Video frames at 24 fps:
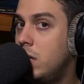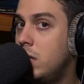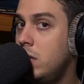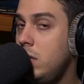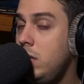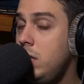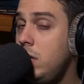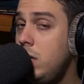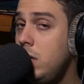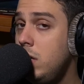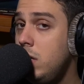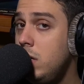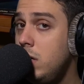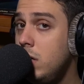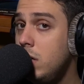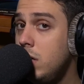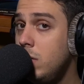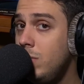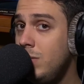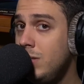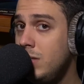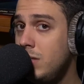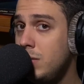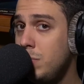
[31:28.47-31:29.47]
did not
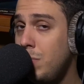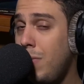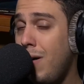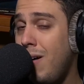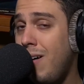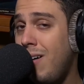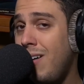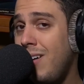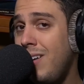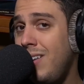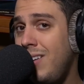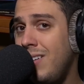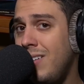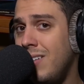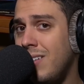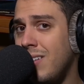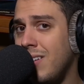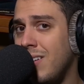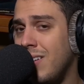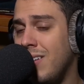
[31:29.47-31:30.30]
respond,